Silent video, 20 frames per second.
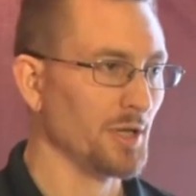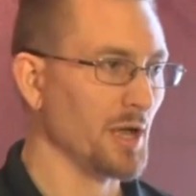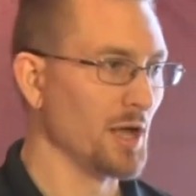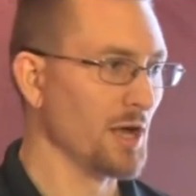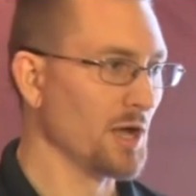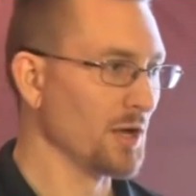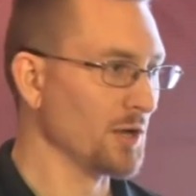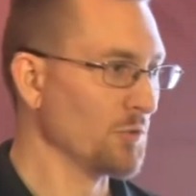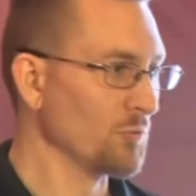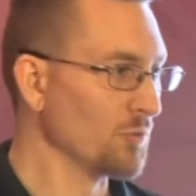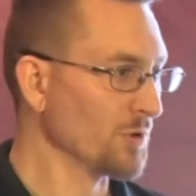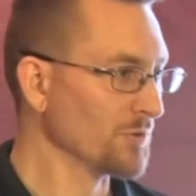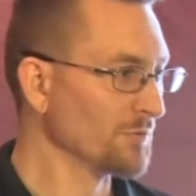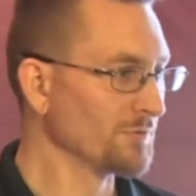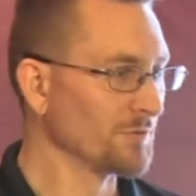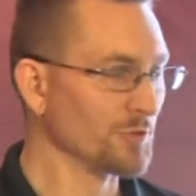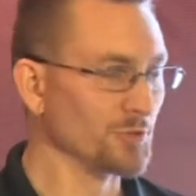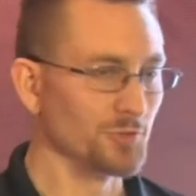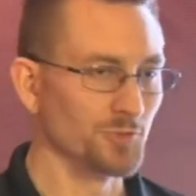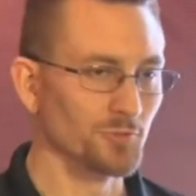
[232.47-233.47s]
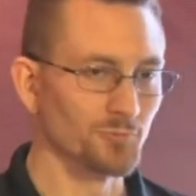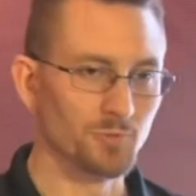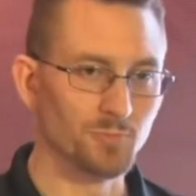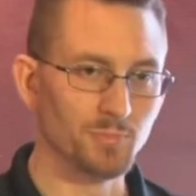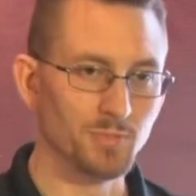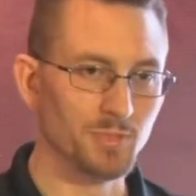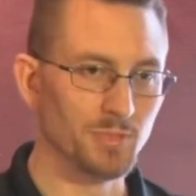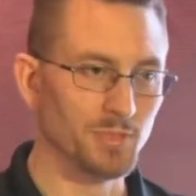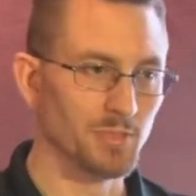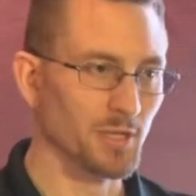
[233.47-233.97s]
One function would
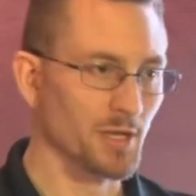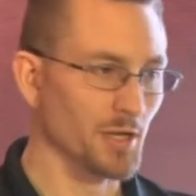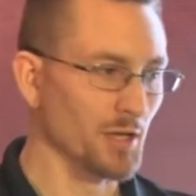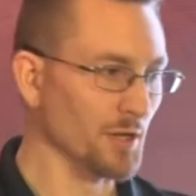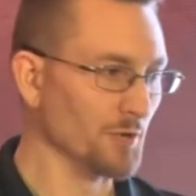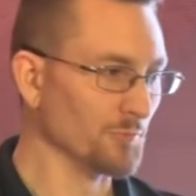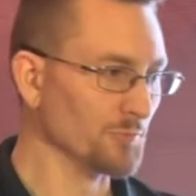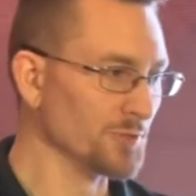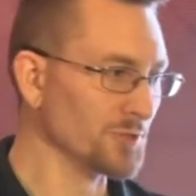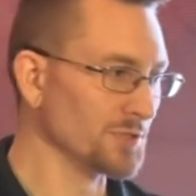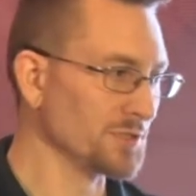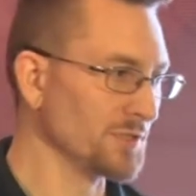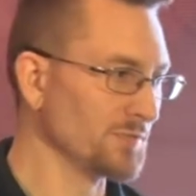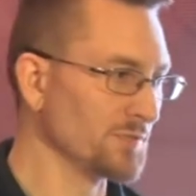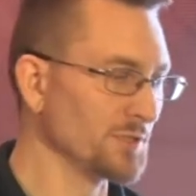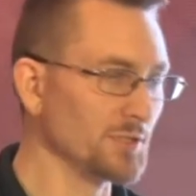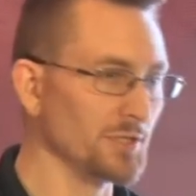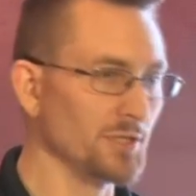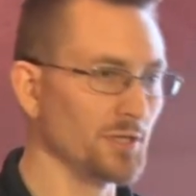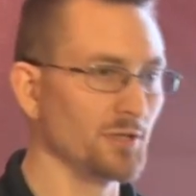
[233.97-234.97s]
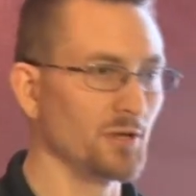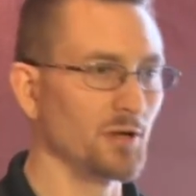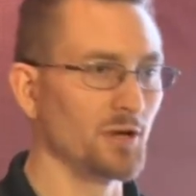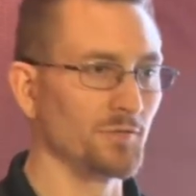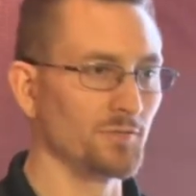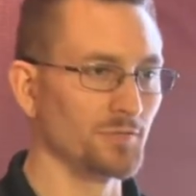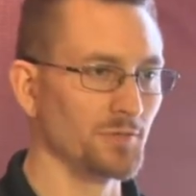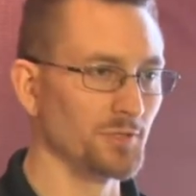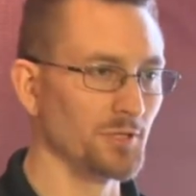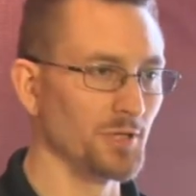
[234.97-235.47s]
be receiving data
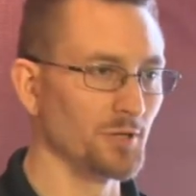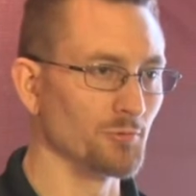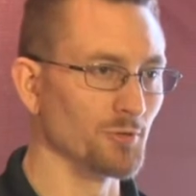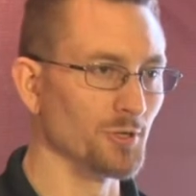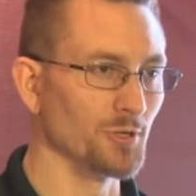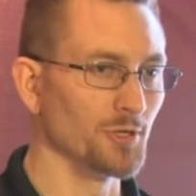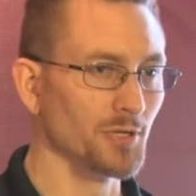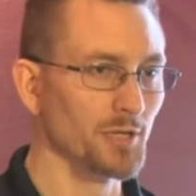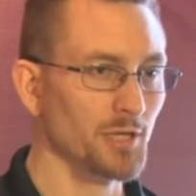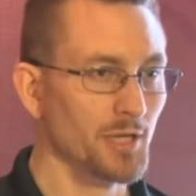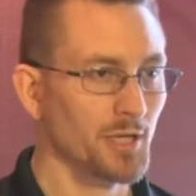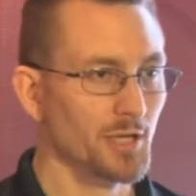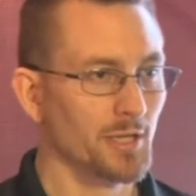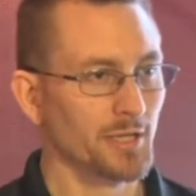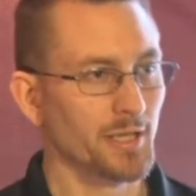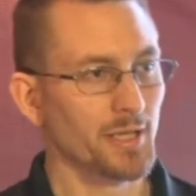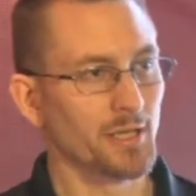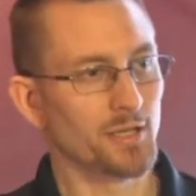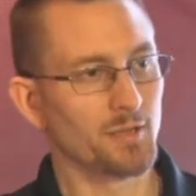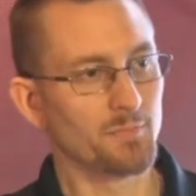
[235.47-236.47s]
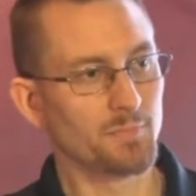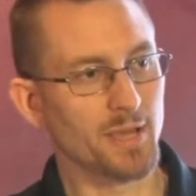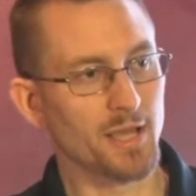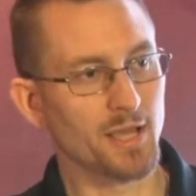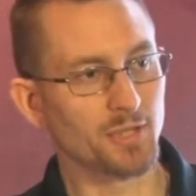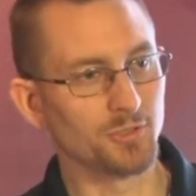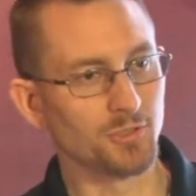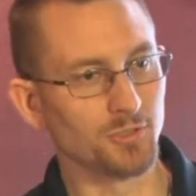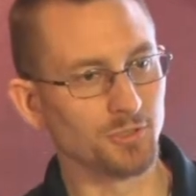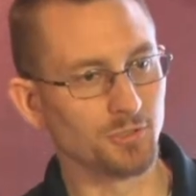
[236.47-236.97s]
off the network. Can it
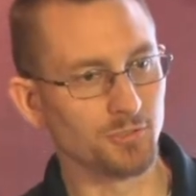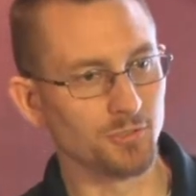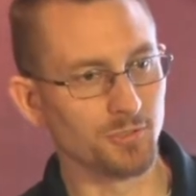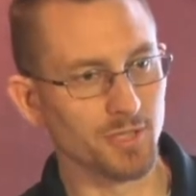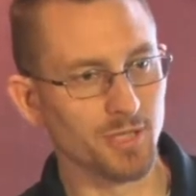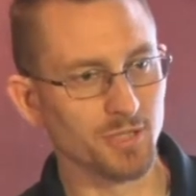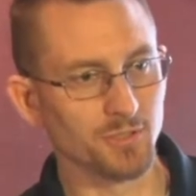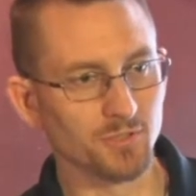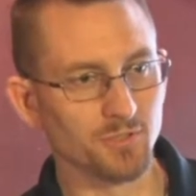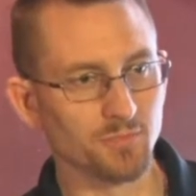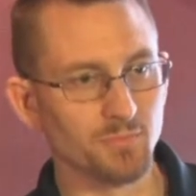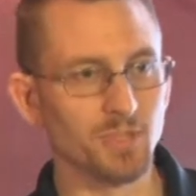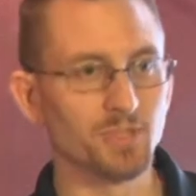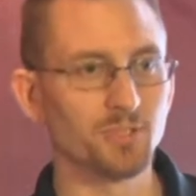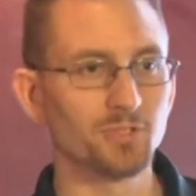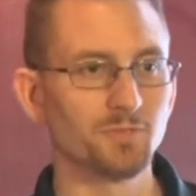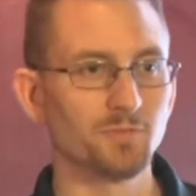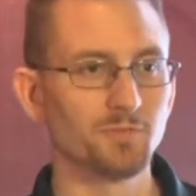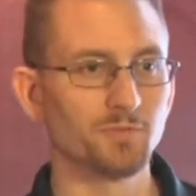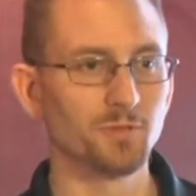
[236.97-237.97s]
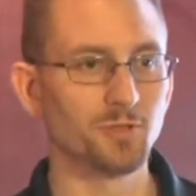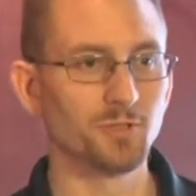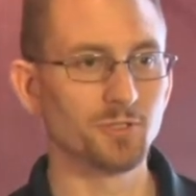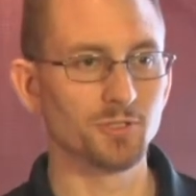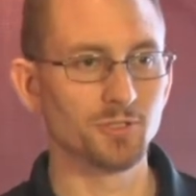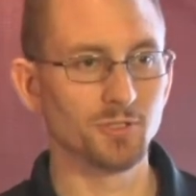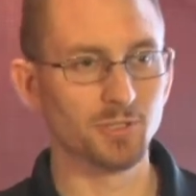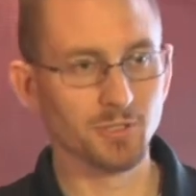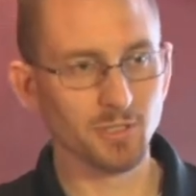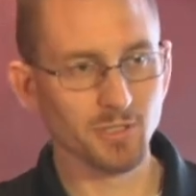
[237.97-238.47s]
pass it to that summation
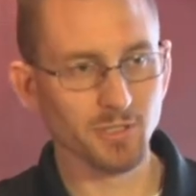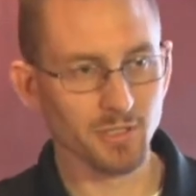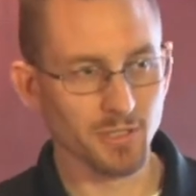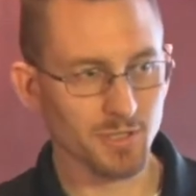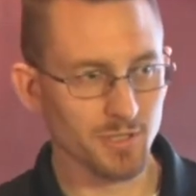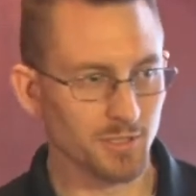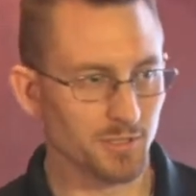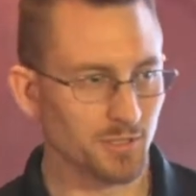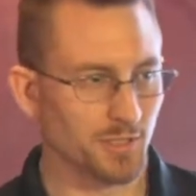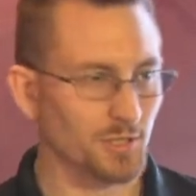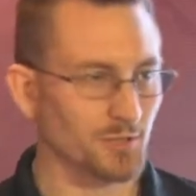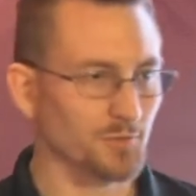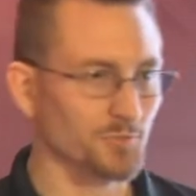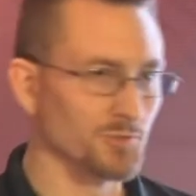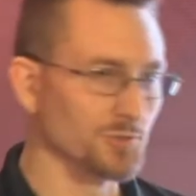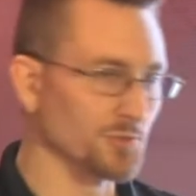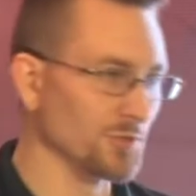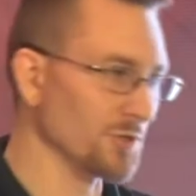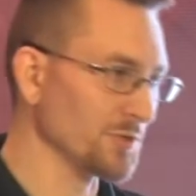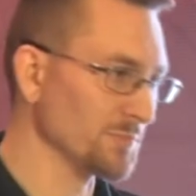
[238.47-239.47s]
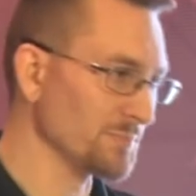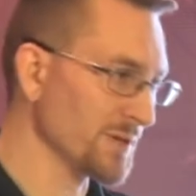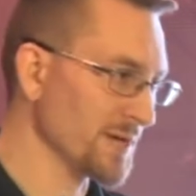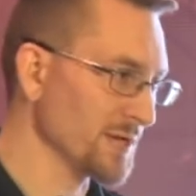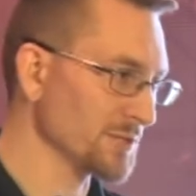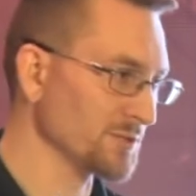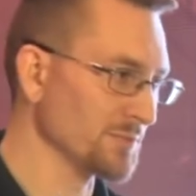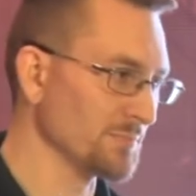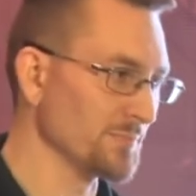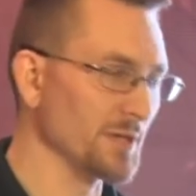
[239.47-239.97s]
function, then take the result,
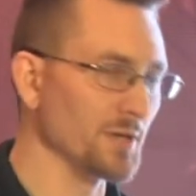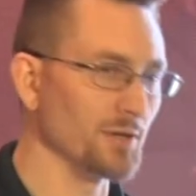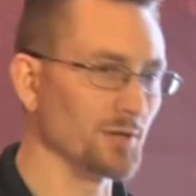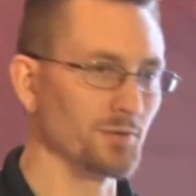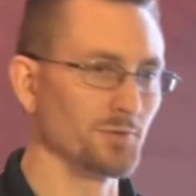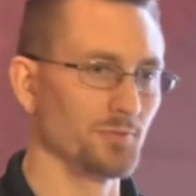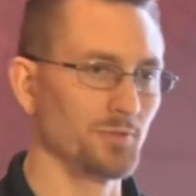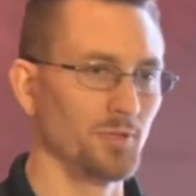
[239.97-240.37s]
pass it back on the